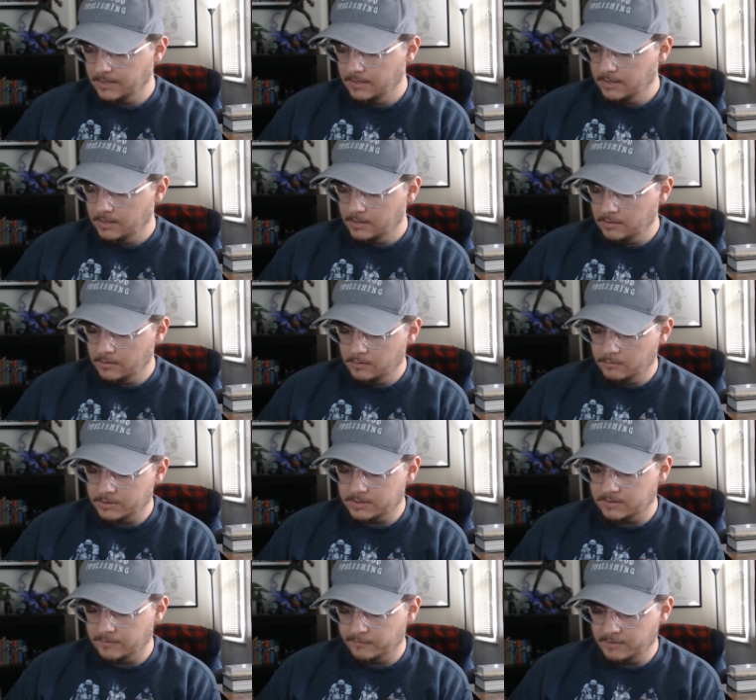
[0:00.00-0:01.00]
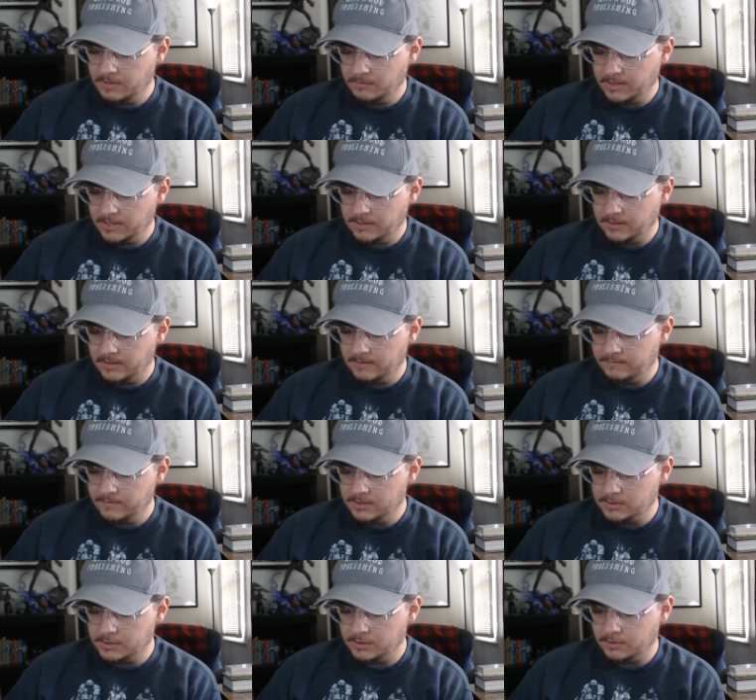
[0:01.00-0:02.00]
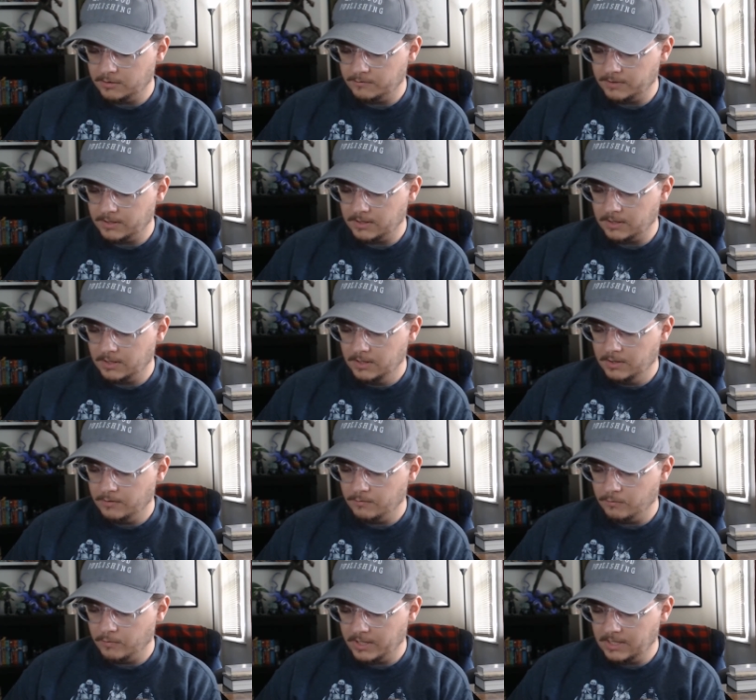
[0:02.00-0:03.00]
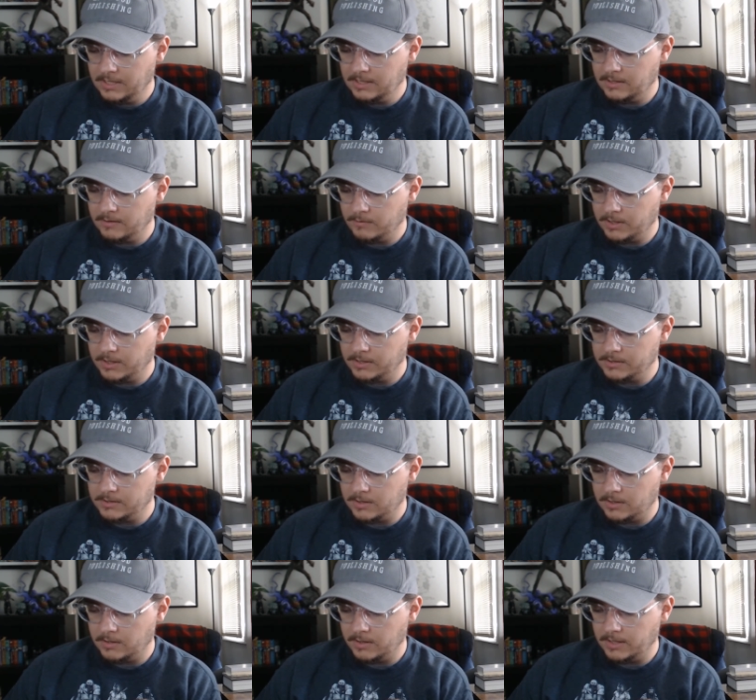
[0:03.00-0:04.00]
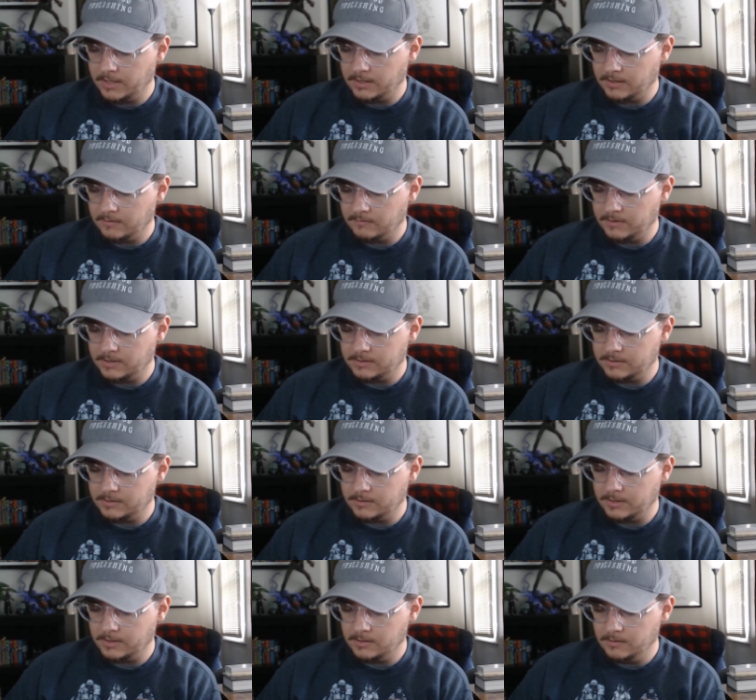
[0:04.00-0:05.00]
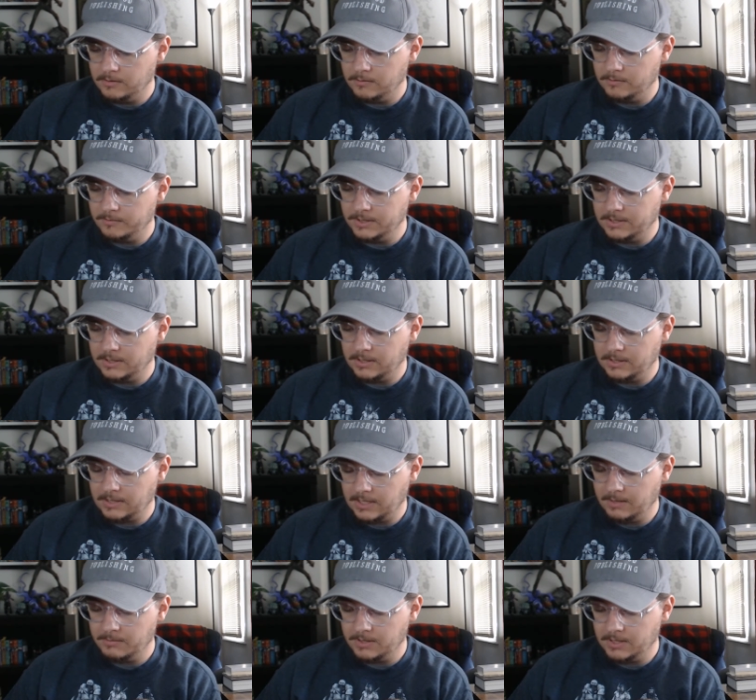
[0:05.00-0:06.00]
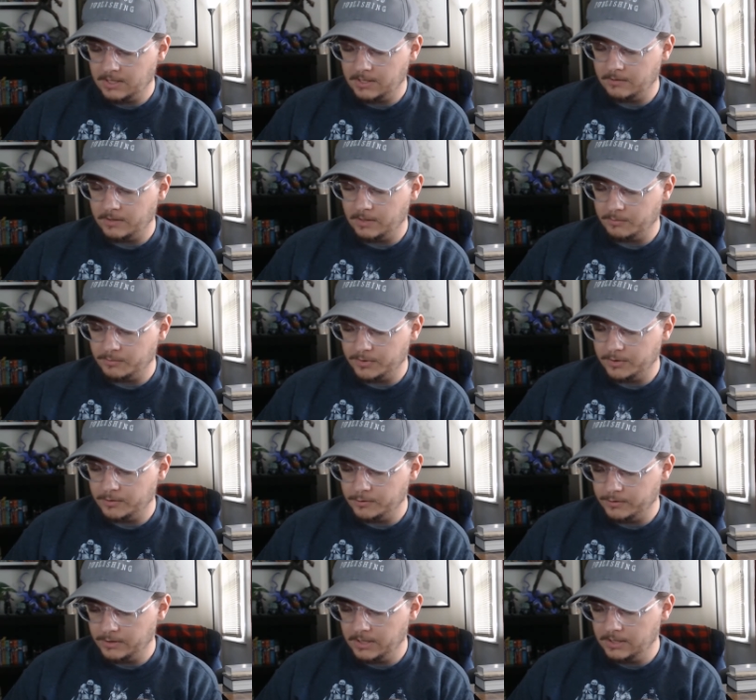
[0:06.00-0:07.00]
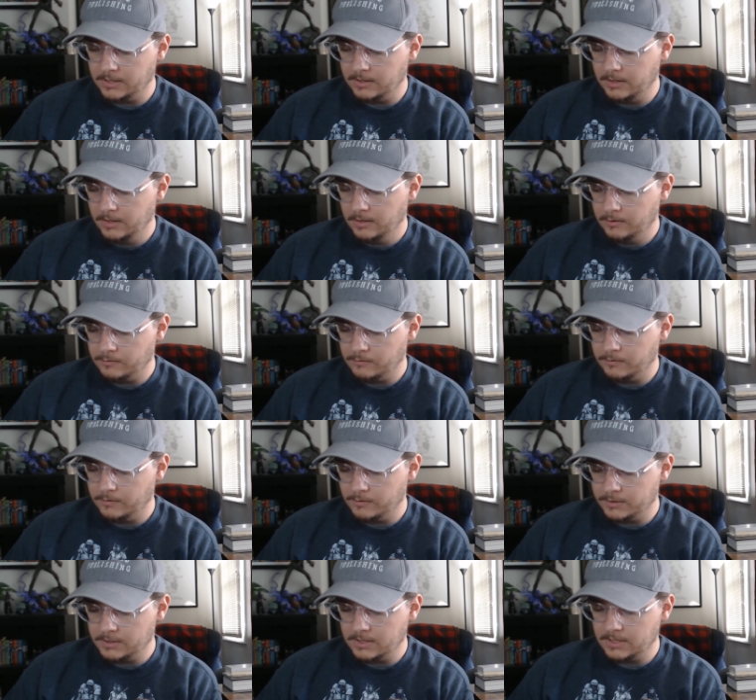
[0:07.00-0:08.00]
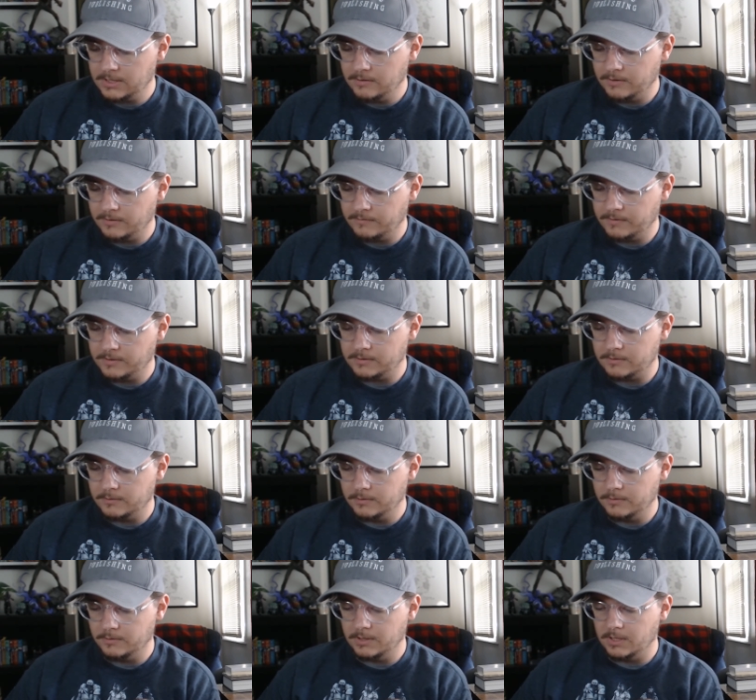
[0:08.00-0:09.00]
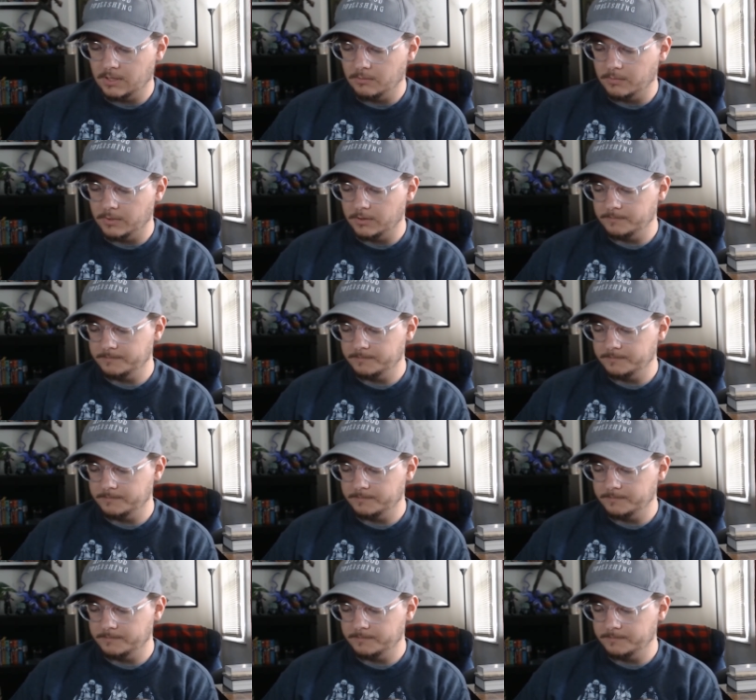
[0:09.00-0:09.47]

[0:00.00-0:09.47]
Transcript: Ewe was the female of these children. Rain and Redgazar and Kvasir and Ewe came together and procreated. Through their seed, griffins grew in number.